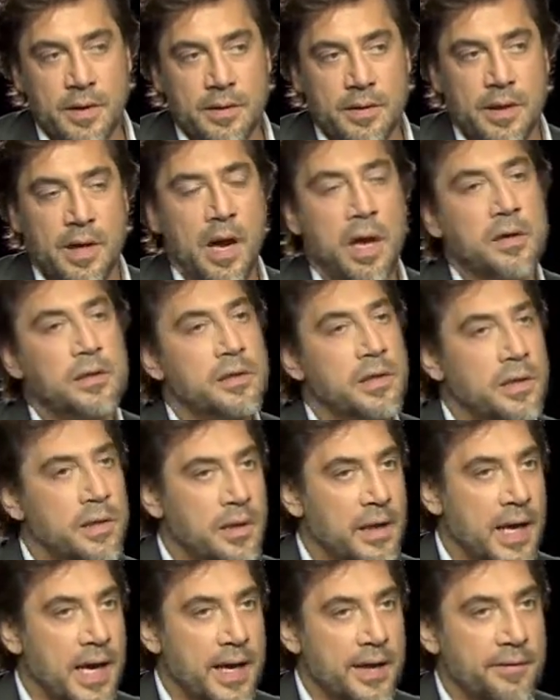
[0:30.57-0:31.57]
the counselor
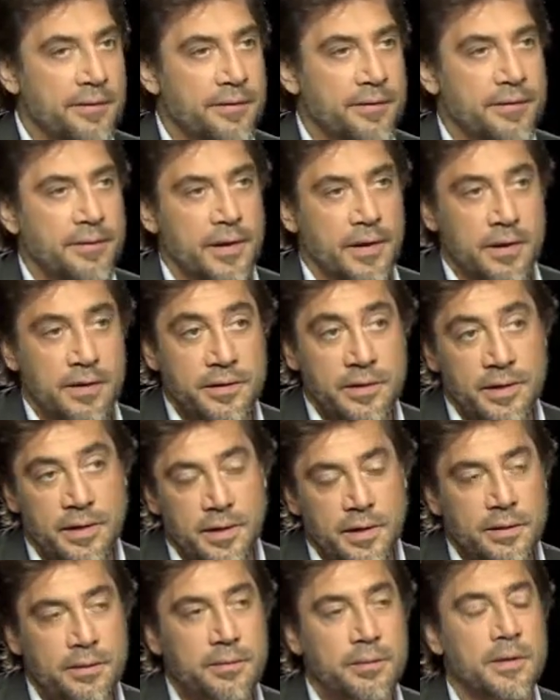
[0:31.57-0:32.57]
life, the
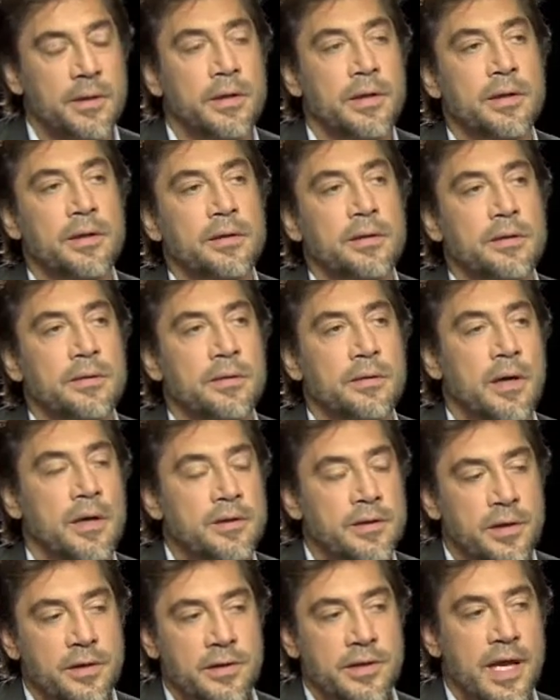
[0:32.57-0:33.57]

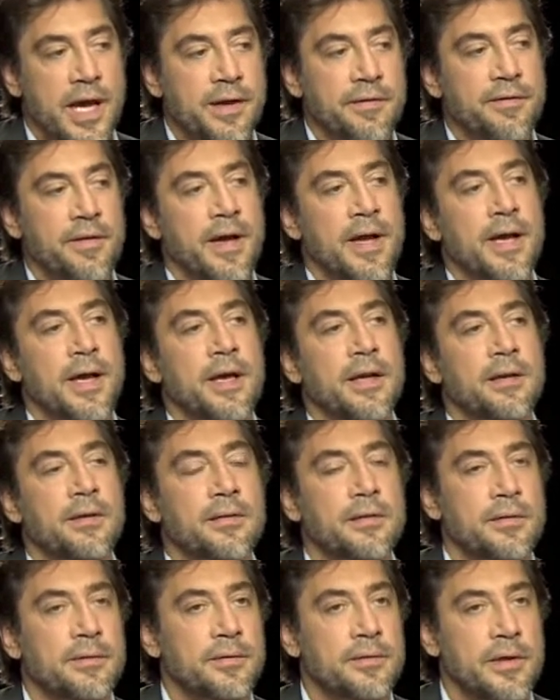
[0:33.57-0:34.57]
counselor's life, and
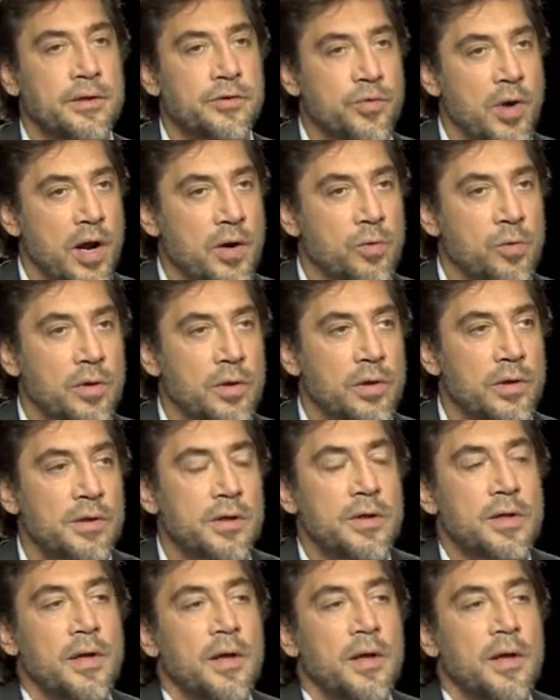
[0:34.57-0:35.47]
the drug world.